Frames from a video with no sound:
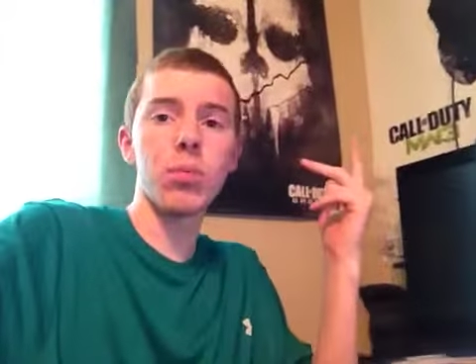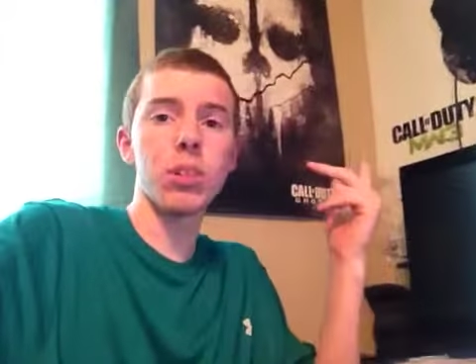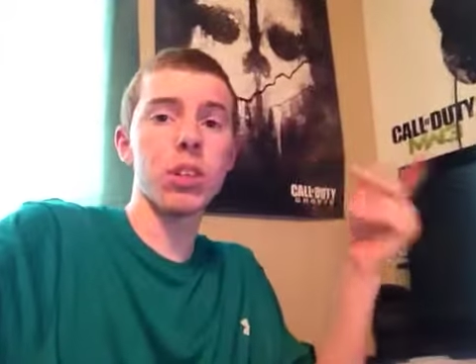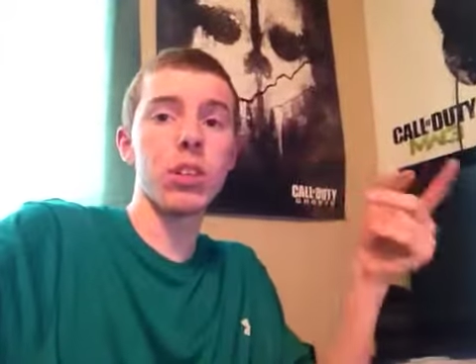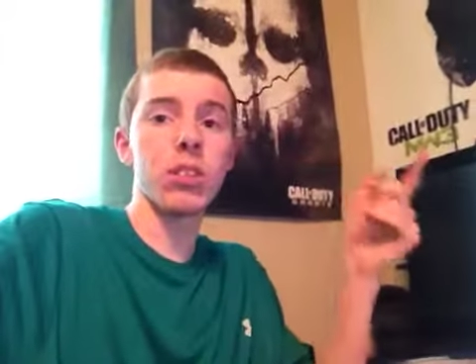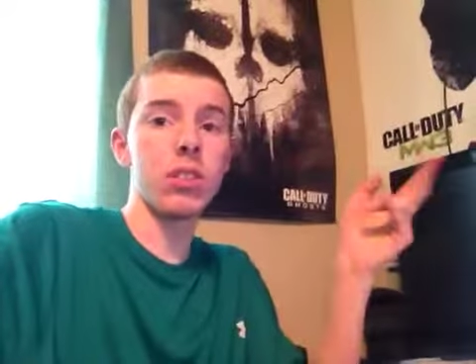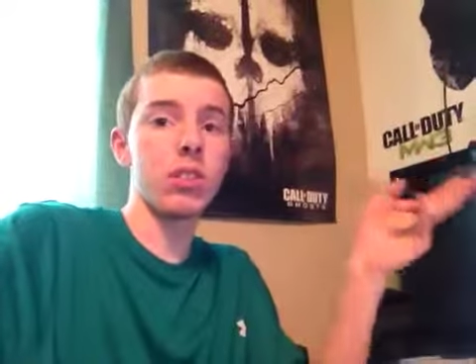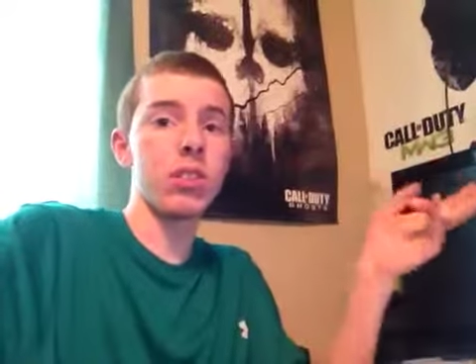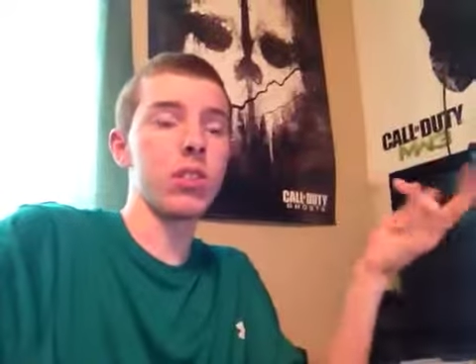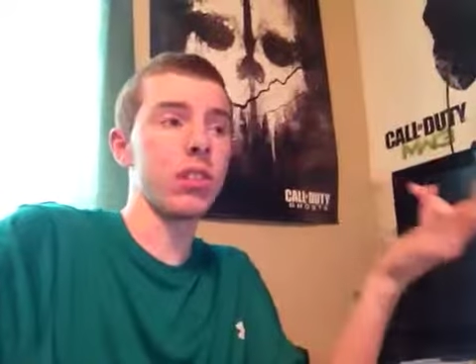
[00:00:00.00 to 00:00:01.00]

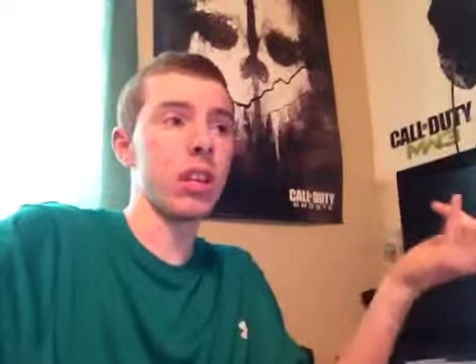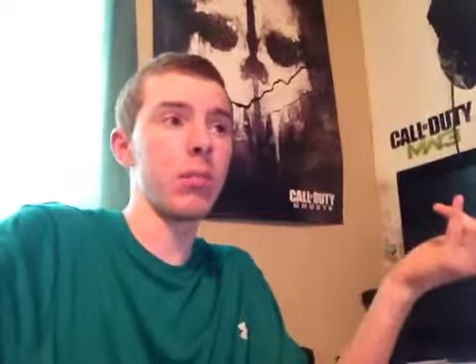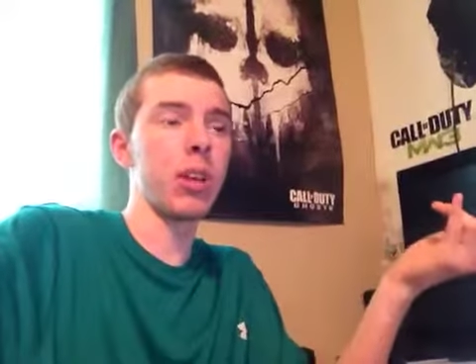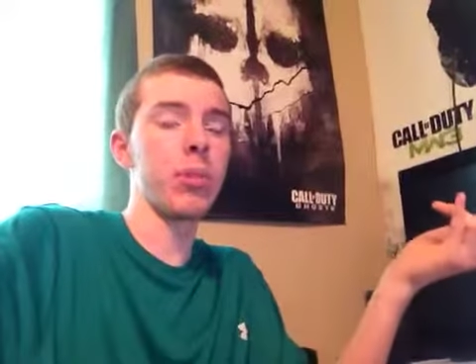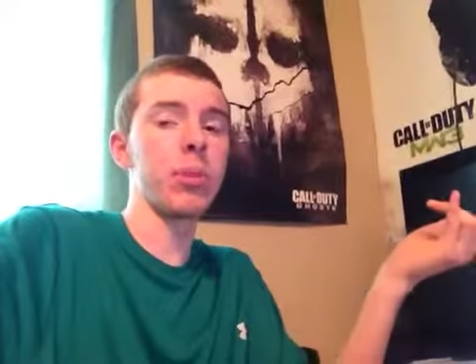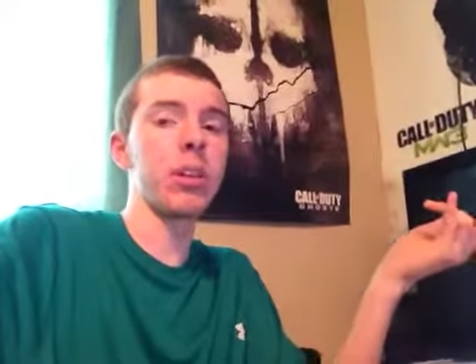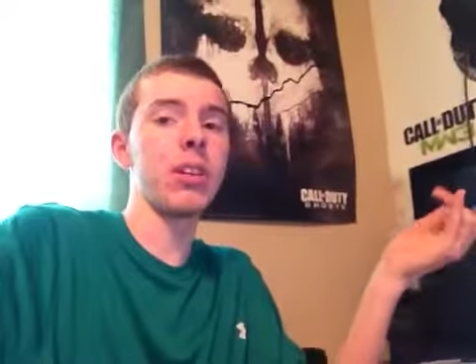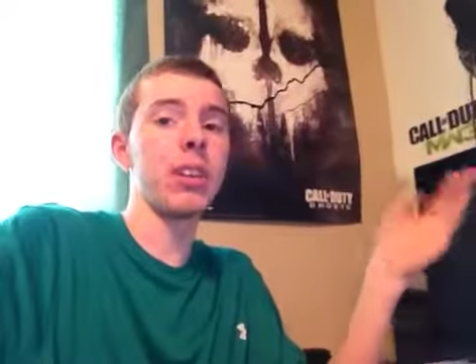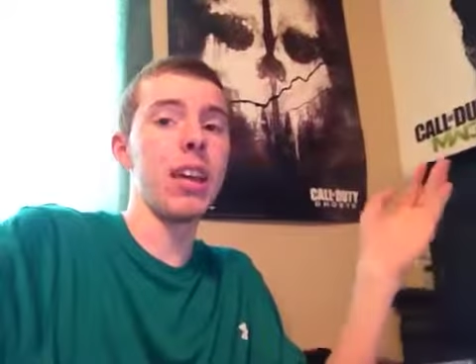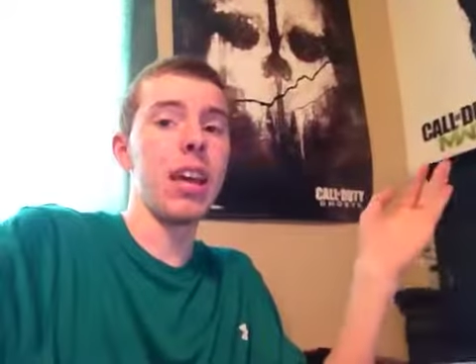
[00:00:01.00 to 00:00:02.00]
Because the same company.